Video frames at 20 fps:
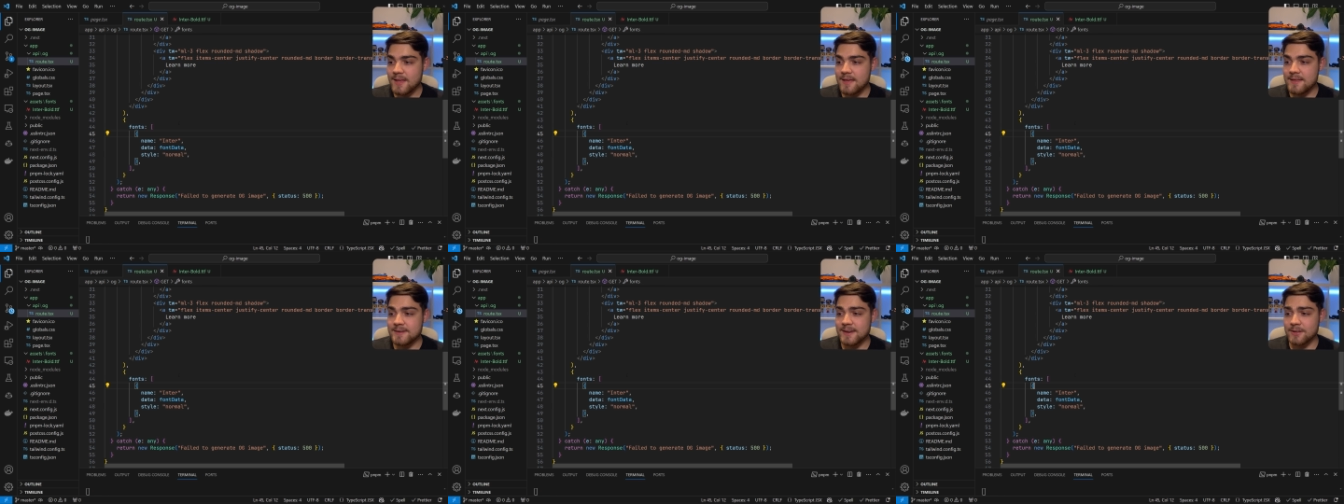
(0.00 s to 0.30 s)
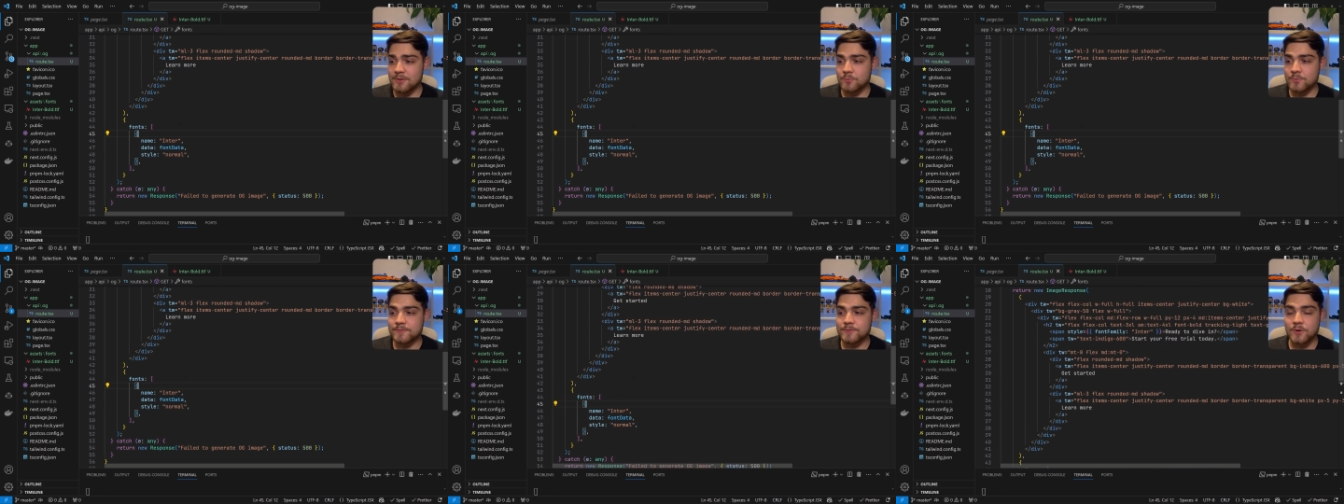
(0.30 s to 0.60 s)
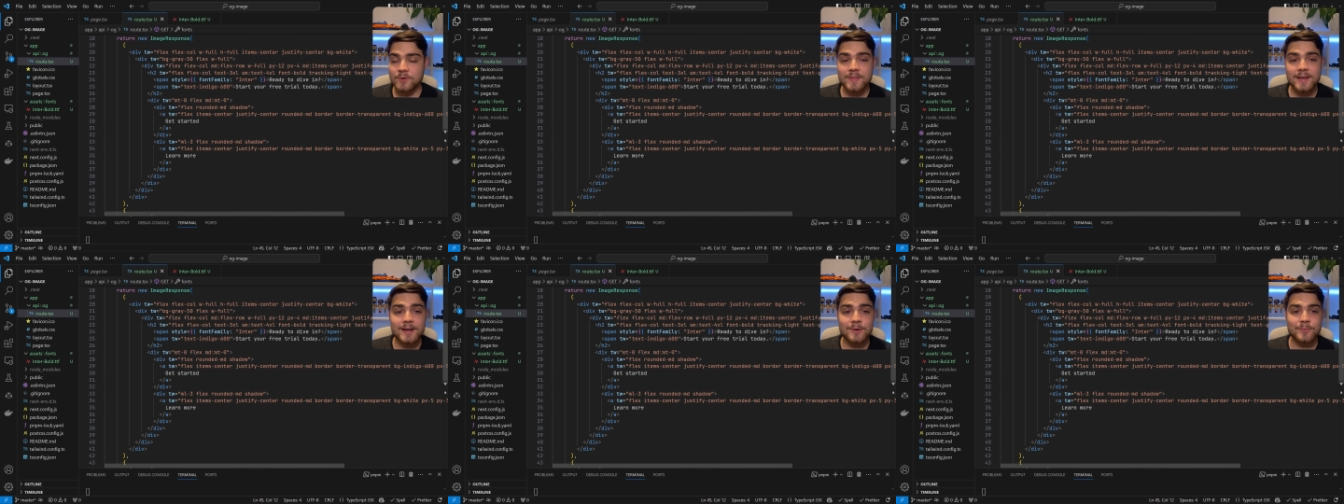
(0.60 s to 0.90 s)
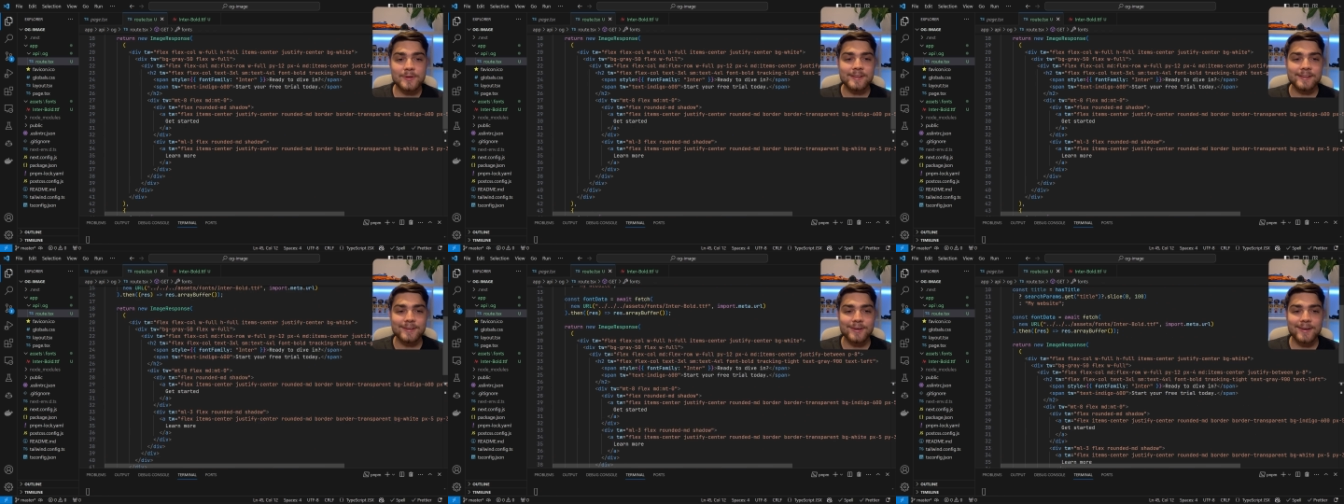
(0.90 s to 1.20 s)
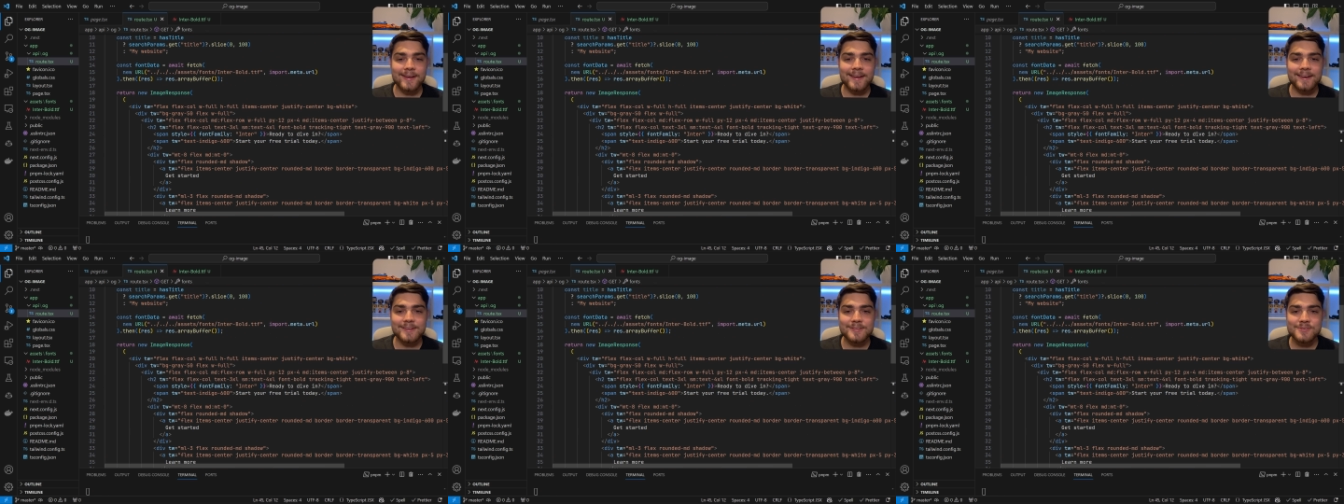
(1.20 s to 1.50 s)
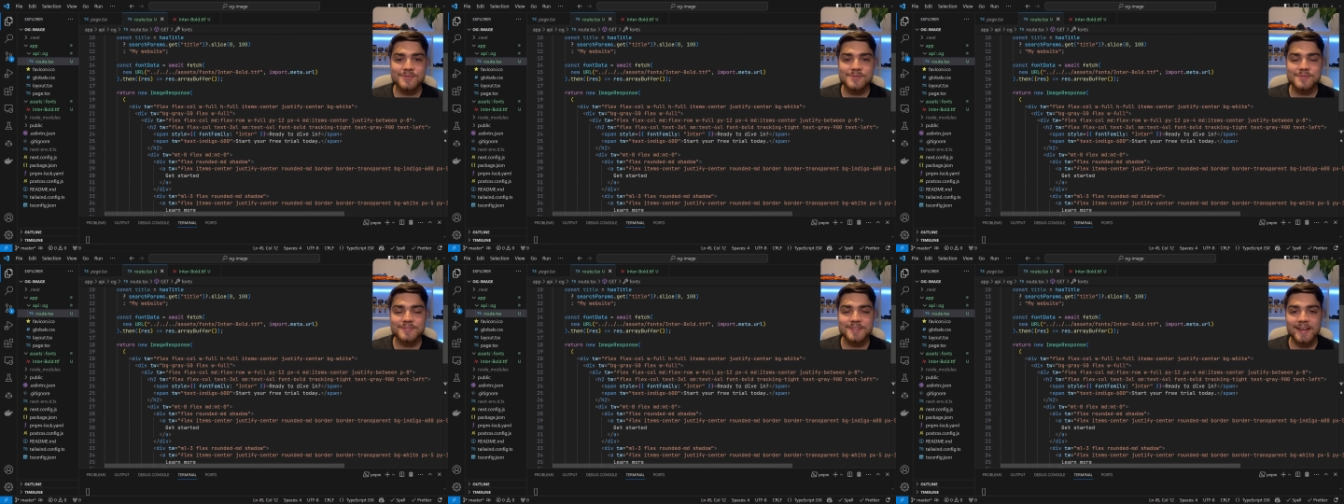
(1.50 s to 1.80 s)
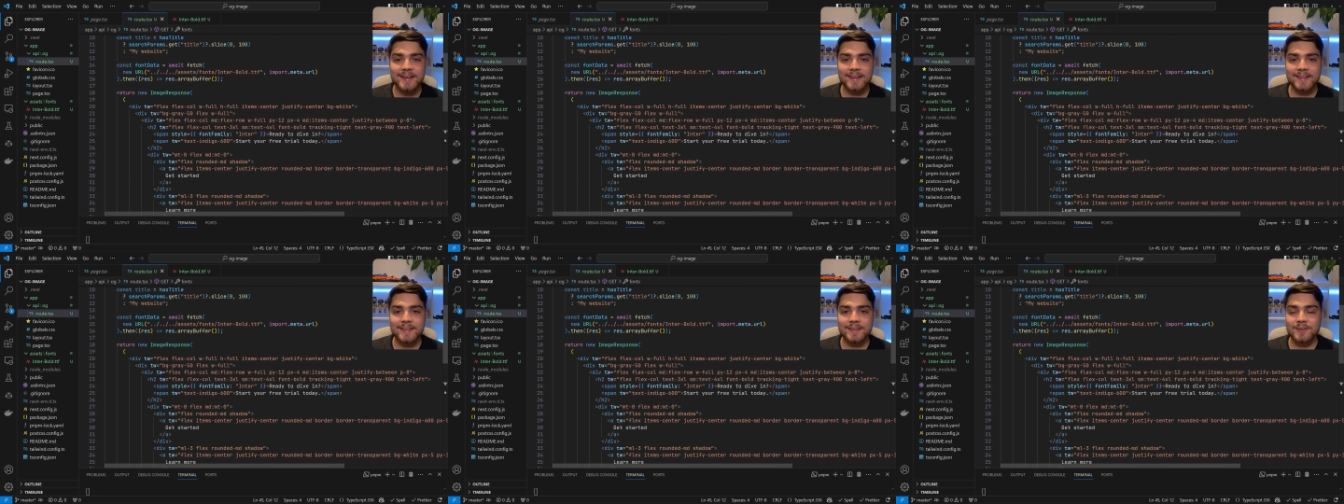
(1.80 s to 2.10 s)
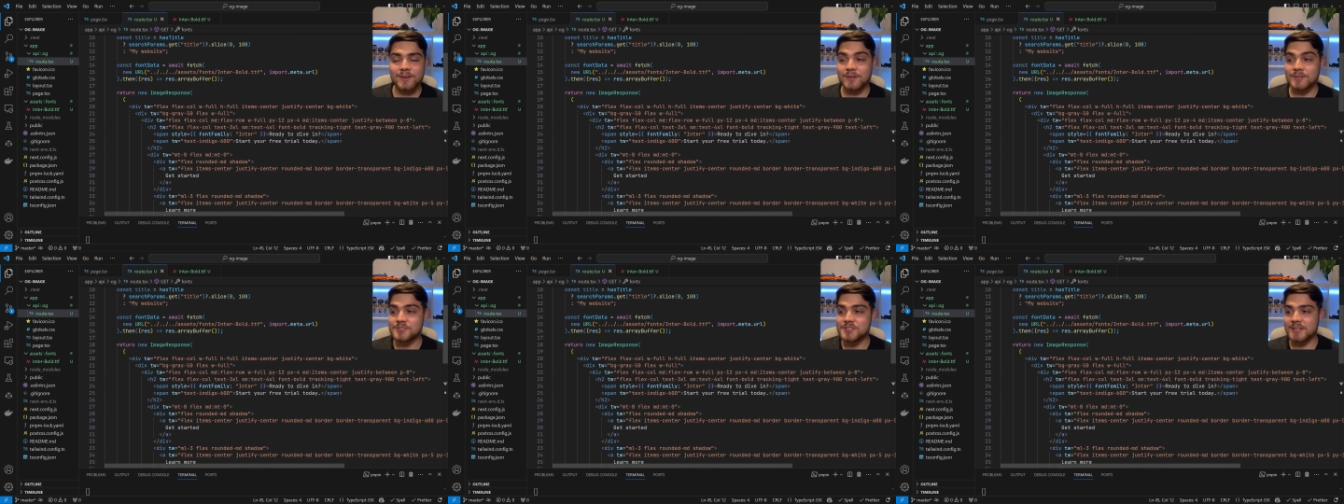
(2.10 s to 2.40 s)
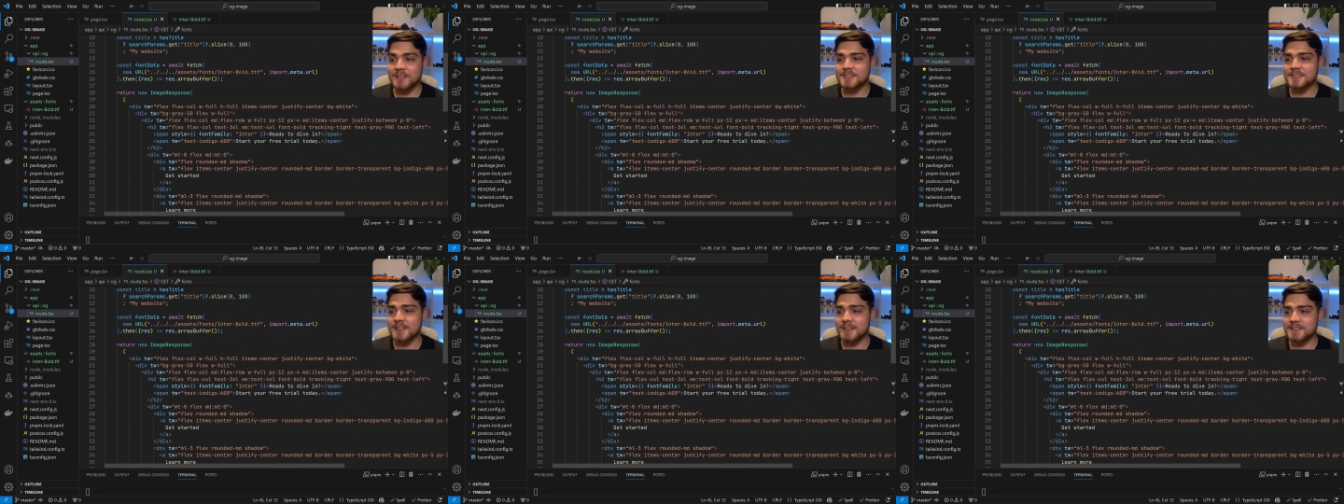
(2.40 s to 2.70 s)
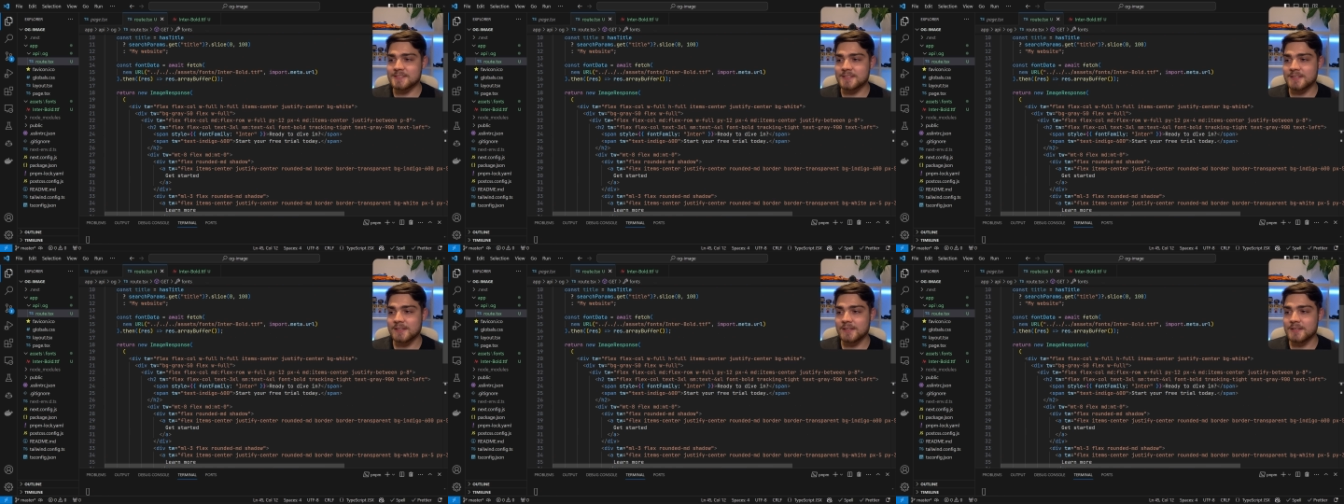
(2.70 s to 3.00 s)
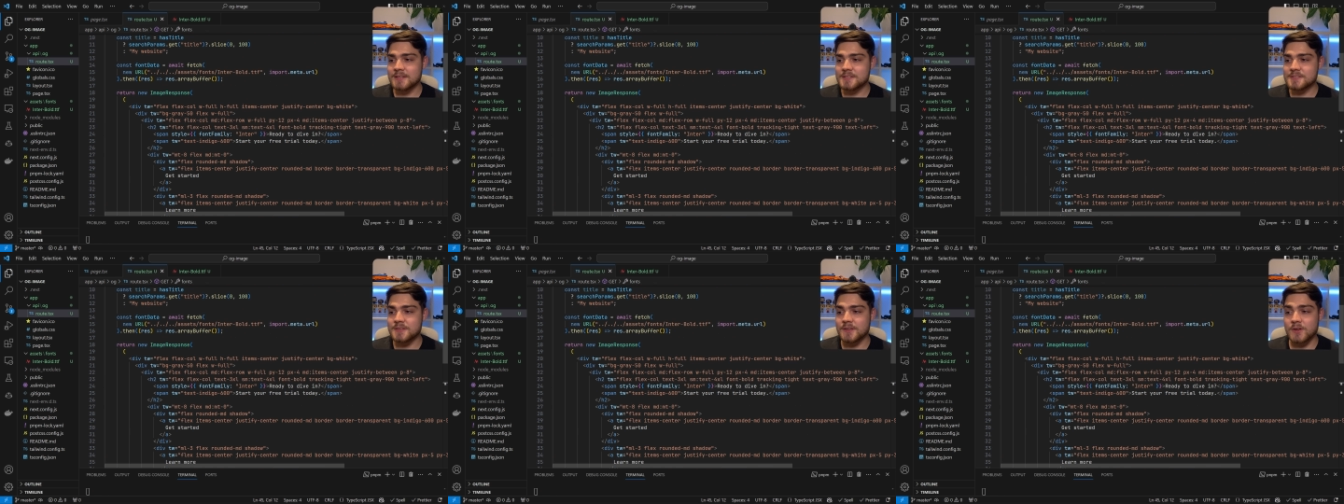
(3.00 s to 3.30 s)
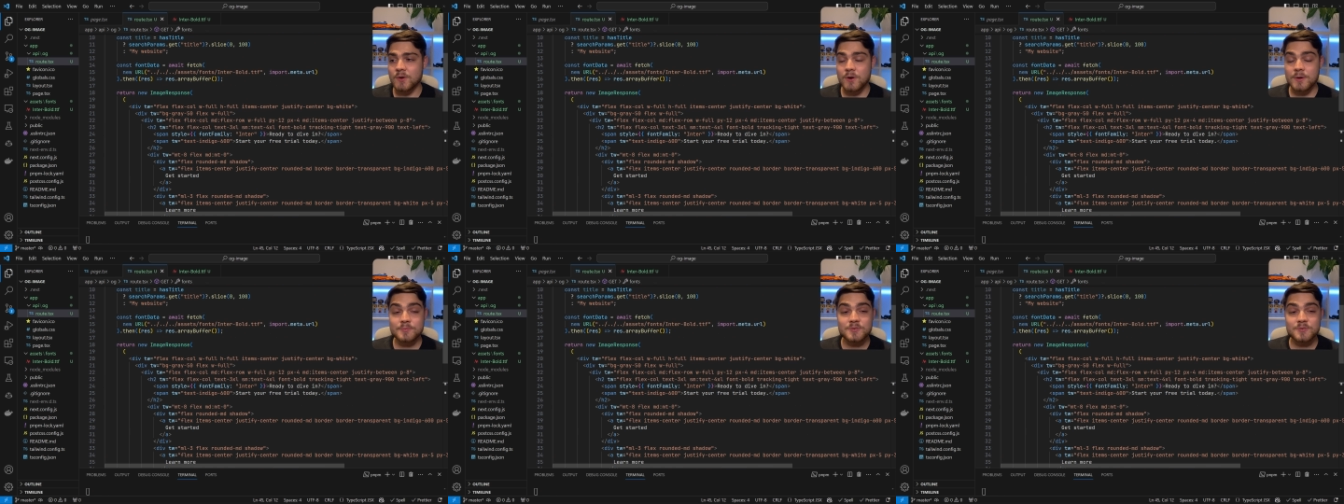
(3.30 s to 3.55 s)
Now that we've got that, we can go ahead and use that in our JSX. So go up